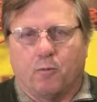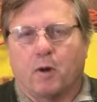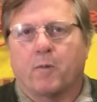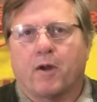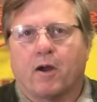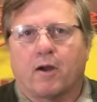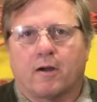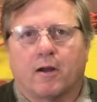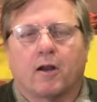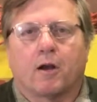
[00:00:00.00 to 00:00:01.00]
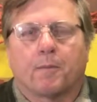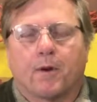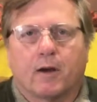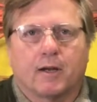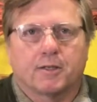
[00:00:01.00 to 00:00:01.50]
where we are in our
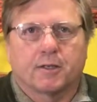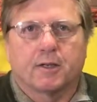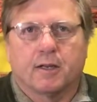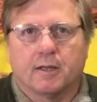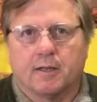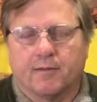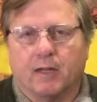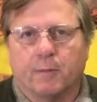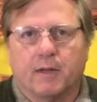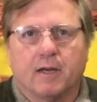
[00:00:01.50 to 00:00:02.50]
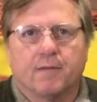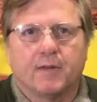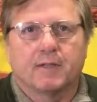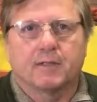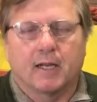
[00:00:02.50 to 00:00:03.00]
progression and the development of
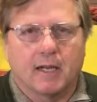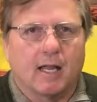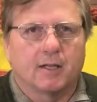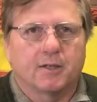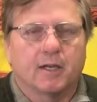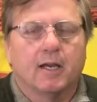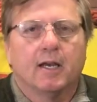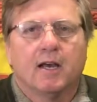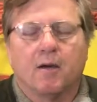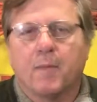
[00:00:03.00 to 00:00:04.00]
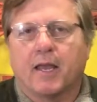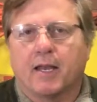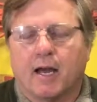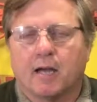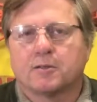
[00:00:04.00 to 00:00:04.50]
this technology of making
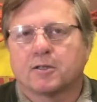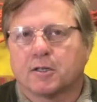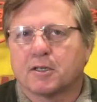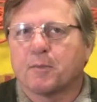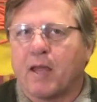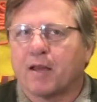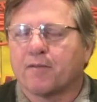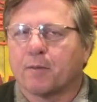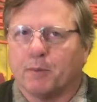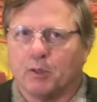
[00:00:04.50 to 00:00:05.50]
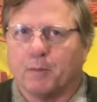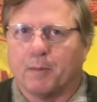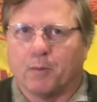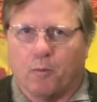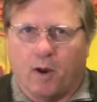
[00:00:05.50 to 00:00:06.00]
hydrogen on demand from
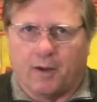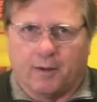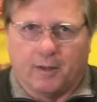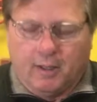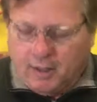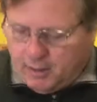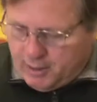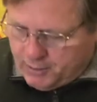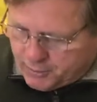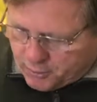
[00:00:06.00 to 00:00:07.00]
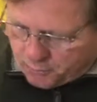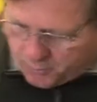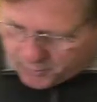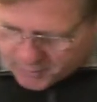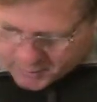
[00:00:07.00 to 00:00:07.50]
aluminum and water. So
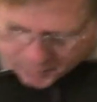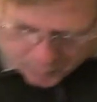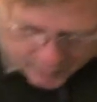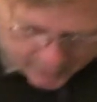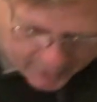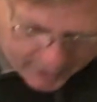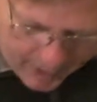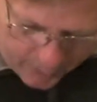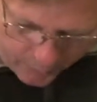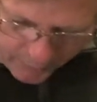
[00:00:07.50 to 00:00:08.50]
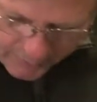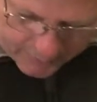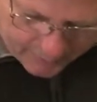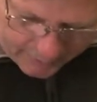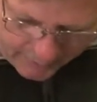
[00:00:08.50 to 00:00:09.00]
this is what the alloy looks
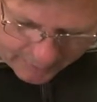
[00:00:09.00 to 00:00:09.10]
like.